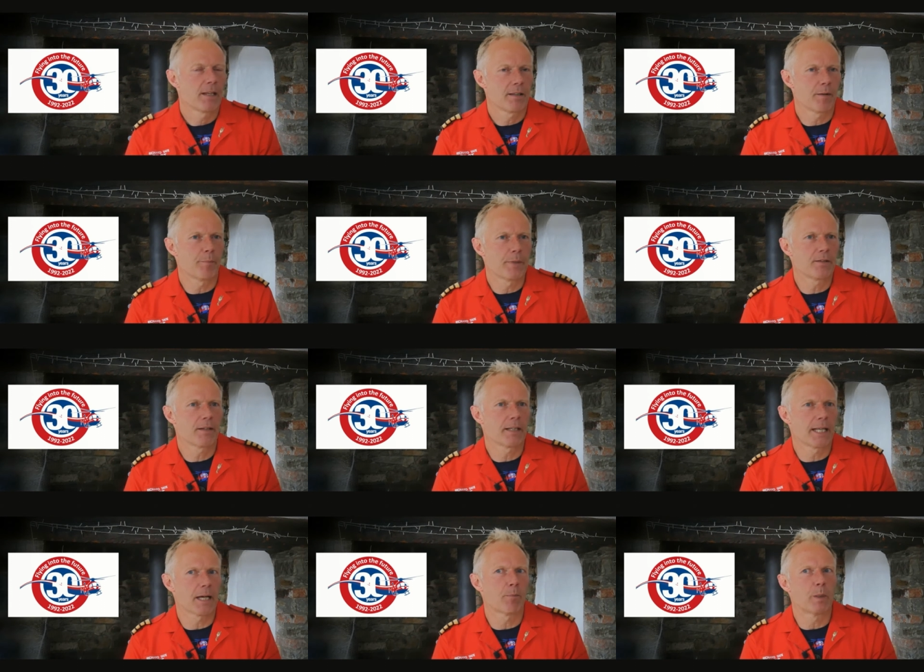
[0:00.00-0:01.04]
They're meeting
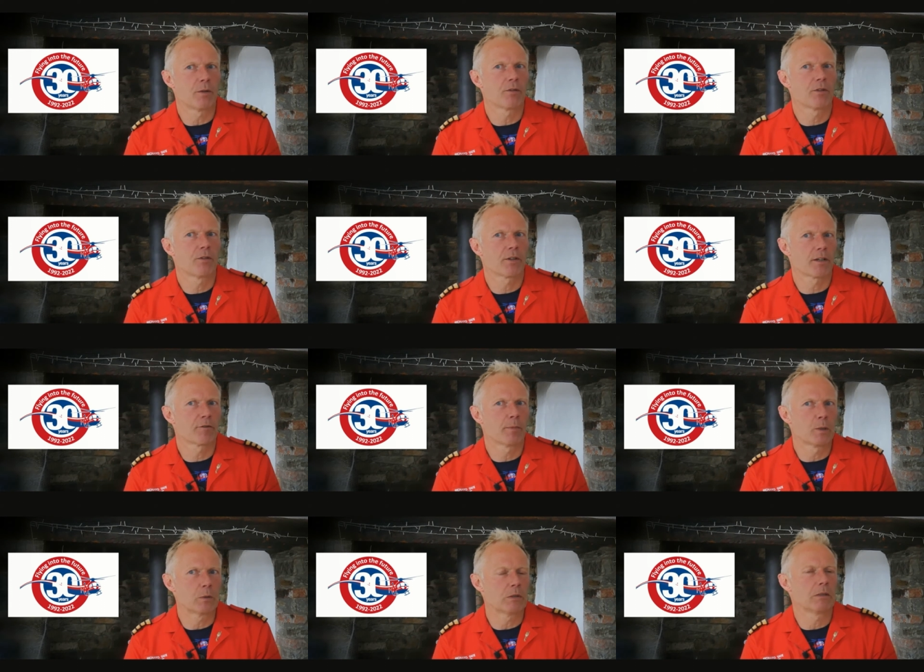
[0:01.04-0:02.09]
the ambulance in South
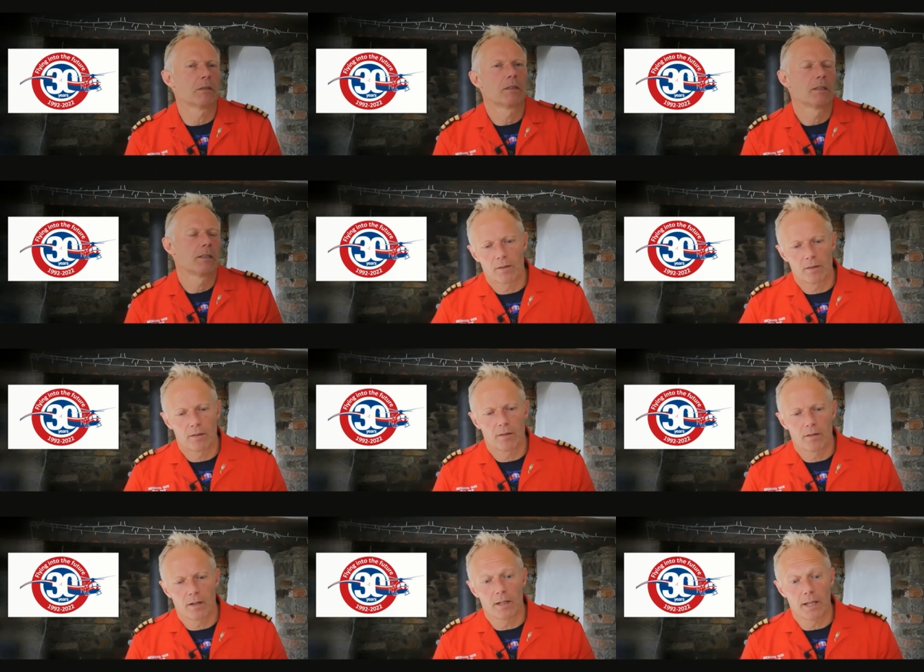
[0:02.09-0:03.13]
Molton."
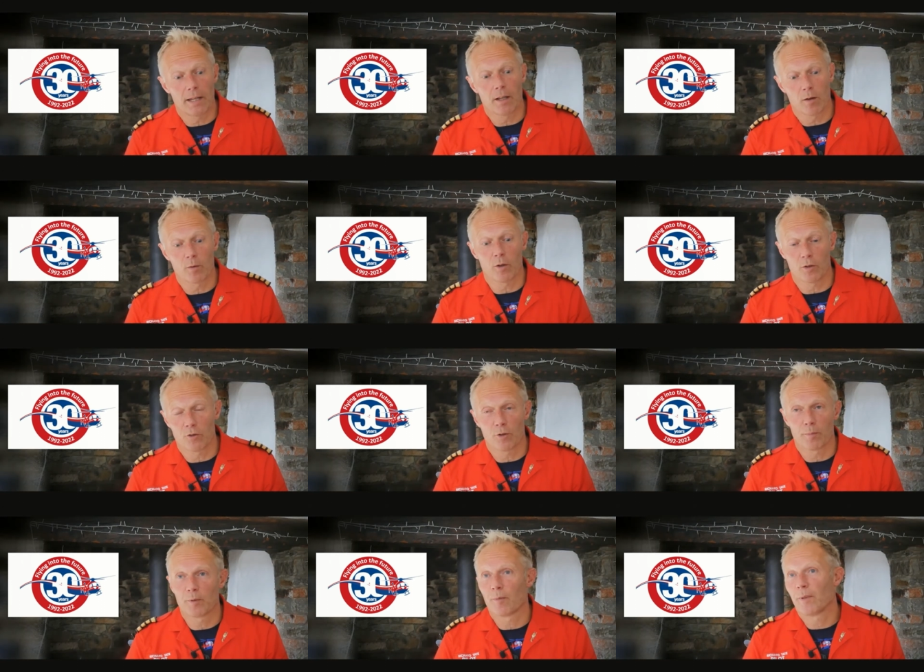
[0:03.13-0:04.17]
And then now I've got a
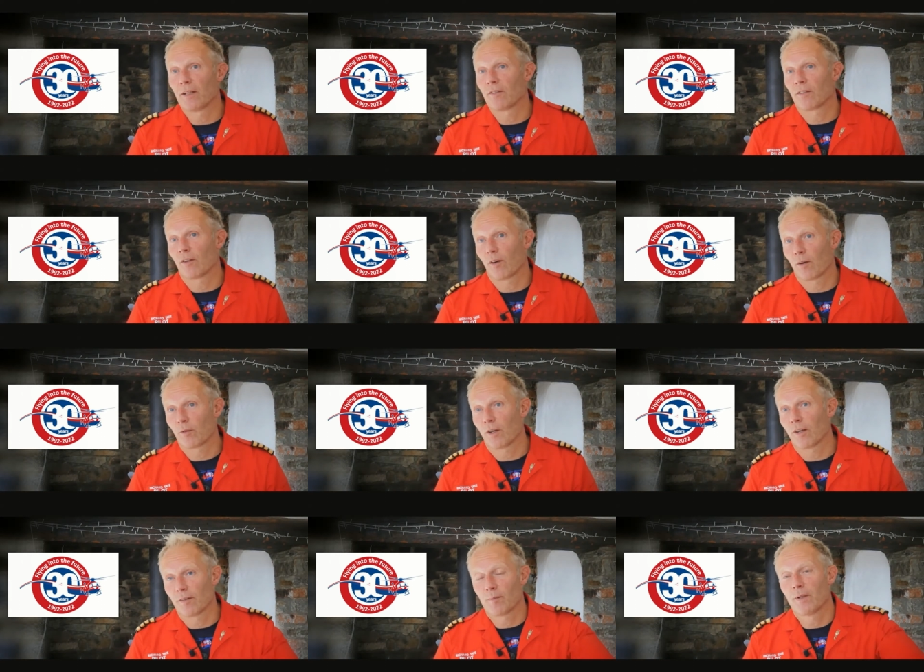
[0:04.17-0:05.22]
job with the police. So I was
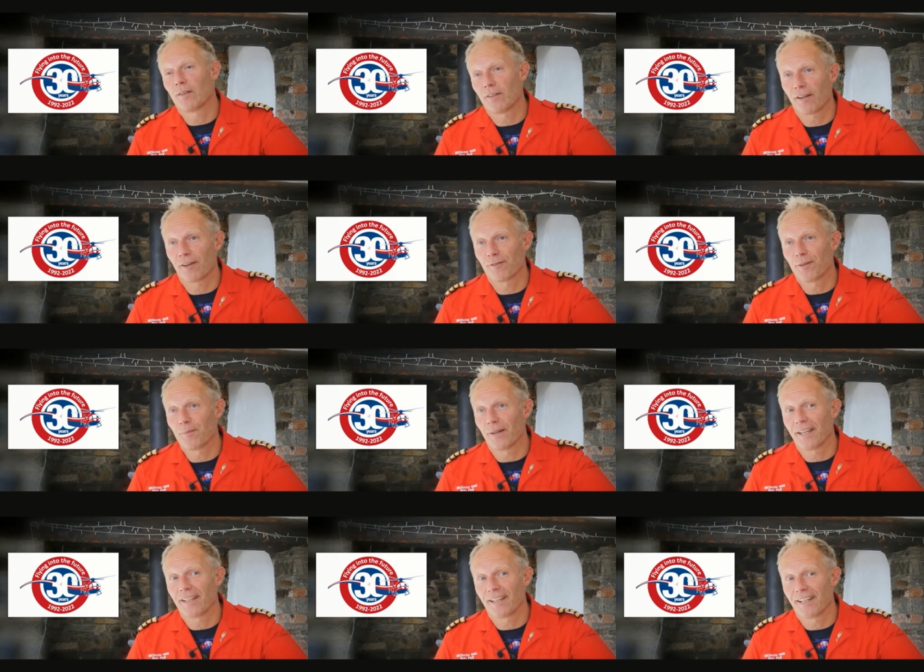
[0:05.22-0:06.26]
going in police aircraft one
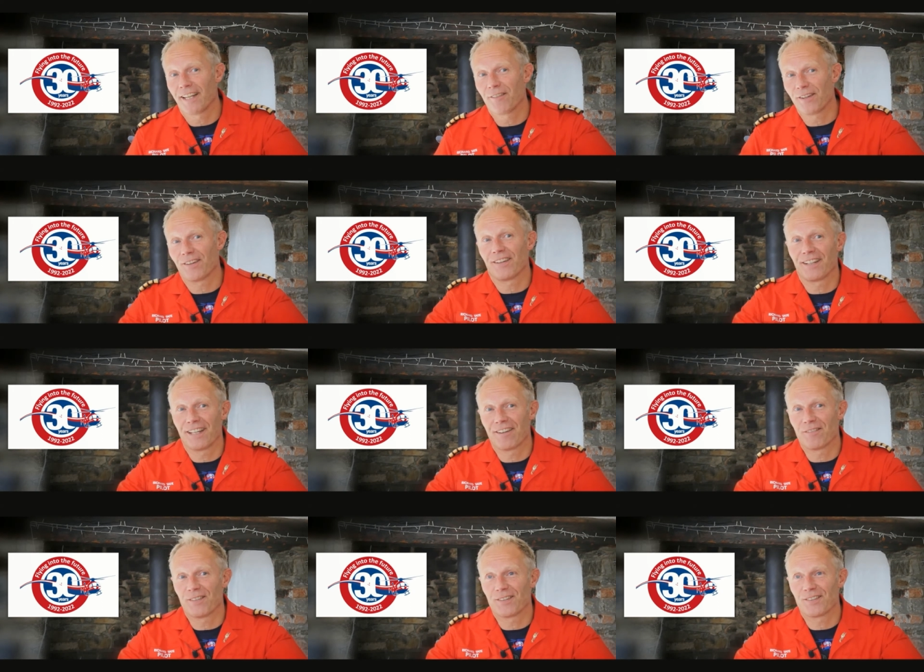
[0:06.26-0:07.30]
way and they were going in the
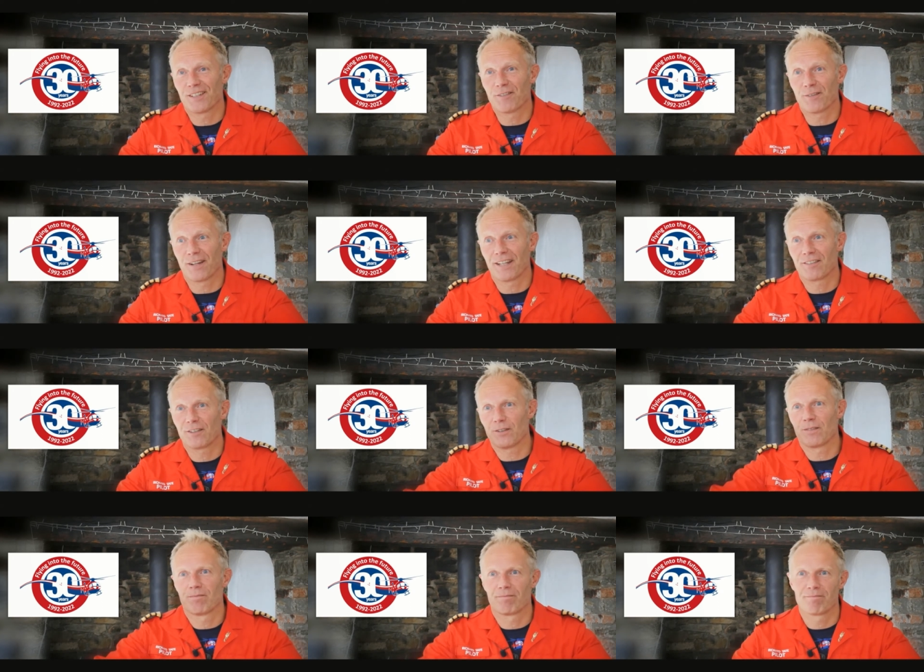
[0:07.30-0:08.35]
air ambulance another way
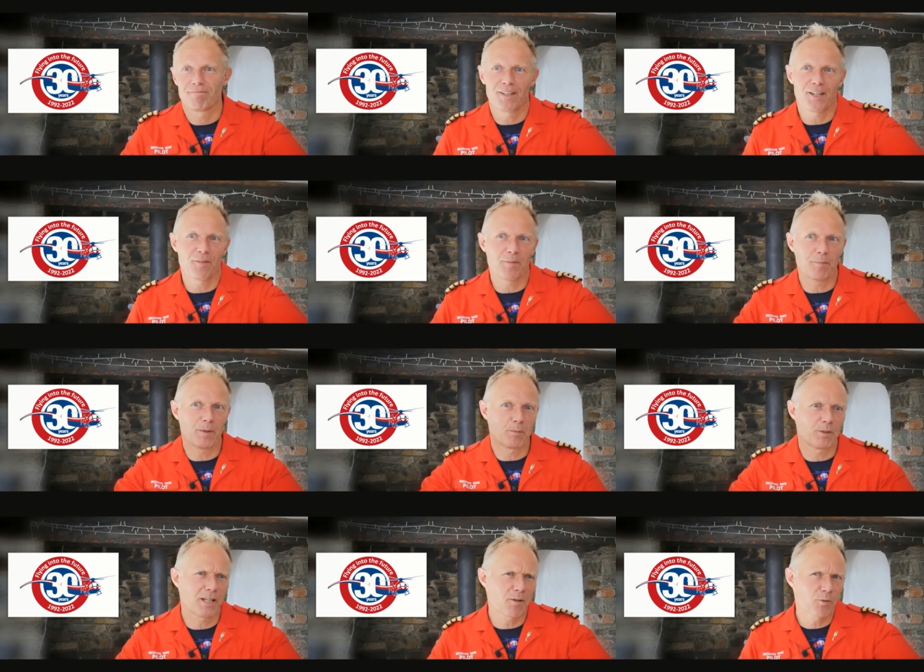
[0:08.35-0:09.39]
to pick up my mum.
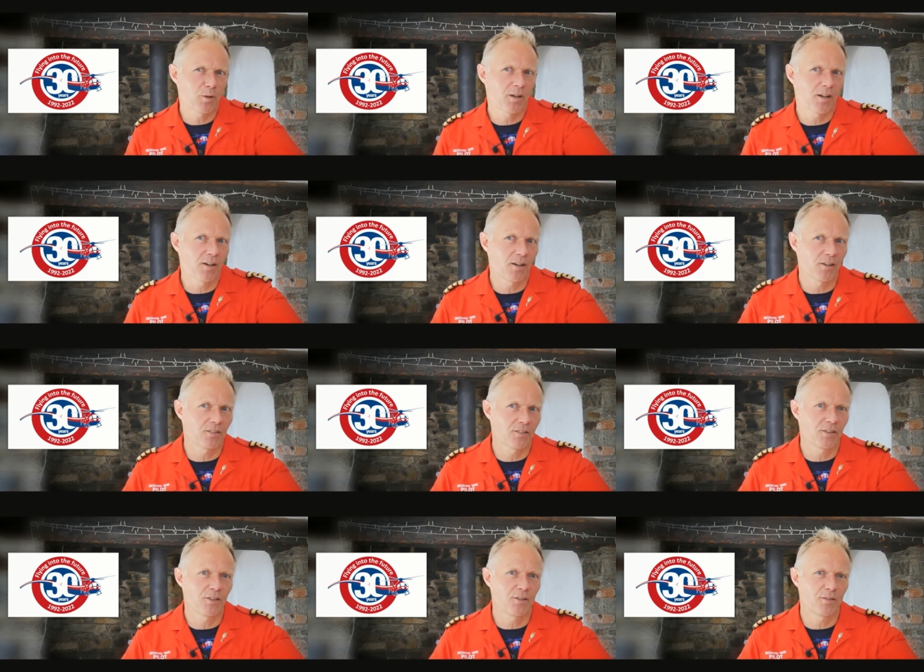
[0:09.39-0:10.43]
So that was quite hard
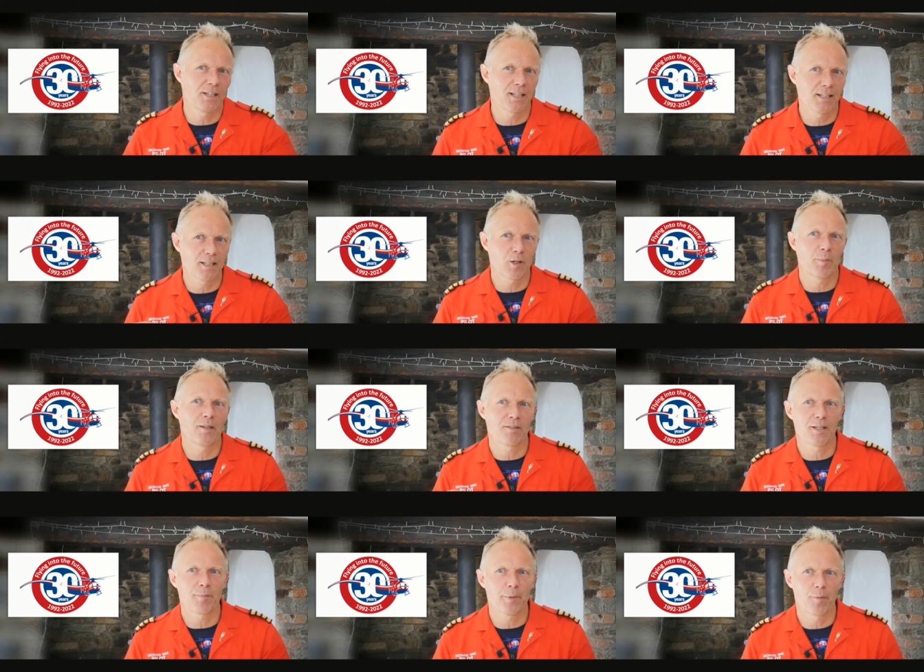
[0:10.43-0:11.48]
to dig a little bit
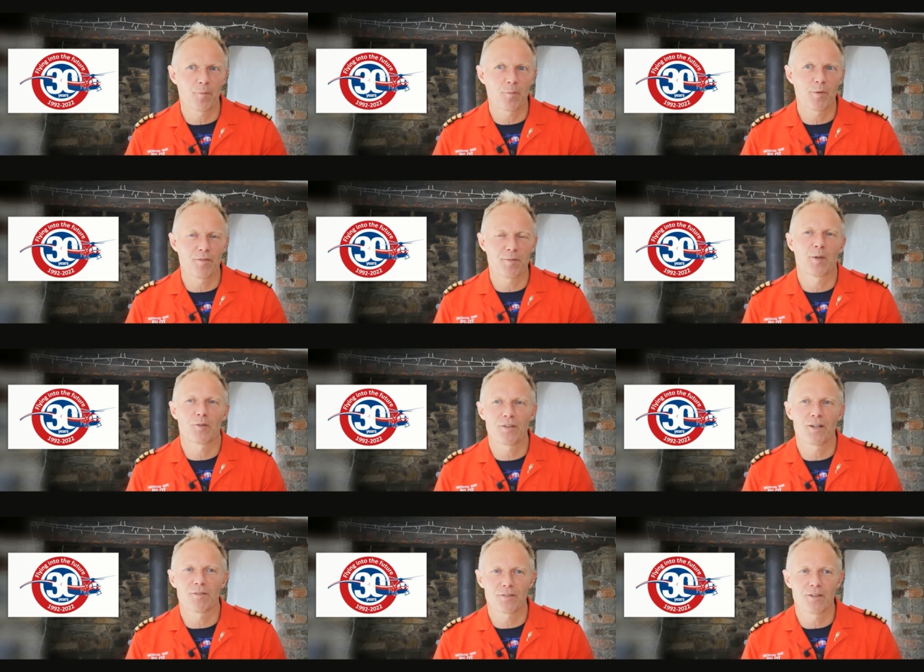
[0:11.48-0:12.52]
deeper within
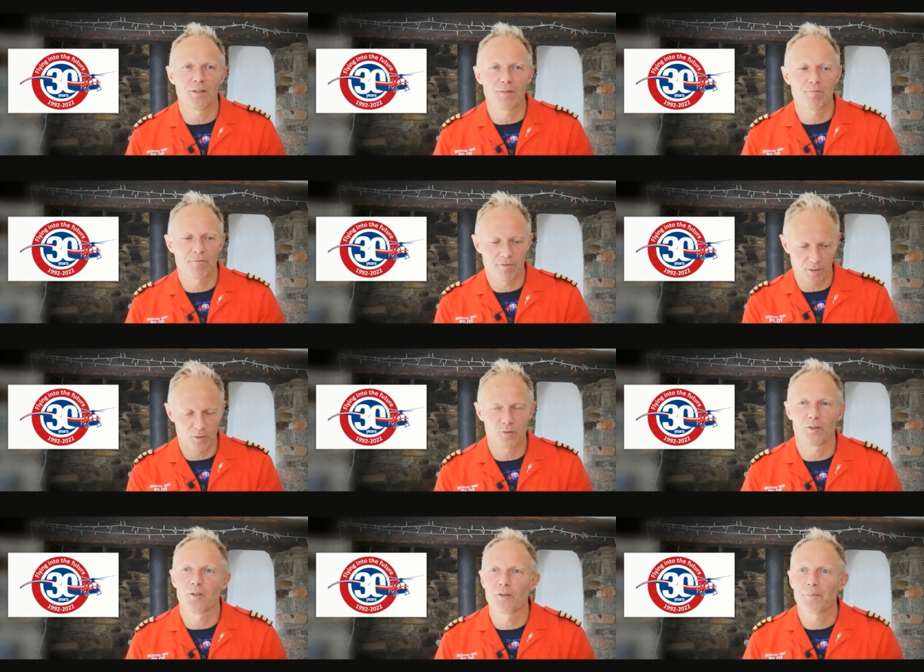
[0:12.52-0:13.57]
myself to focus
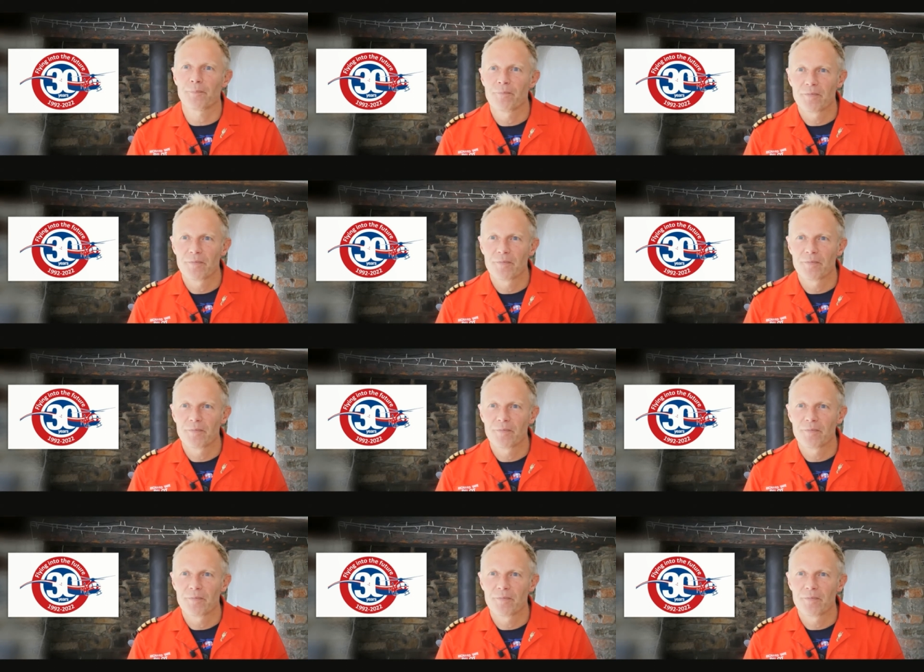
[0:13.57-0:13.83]
on the job.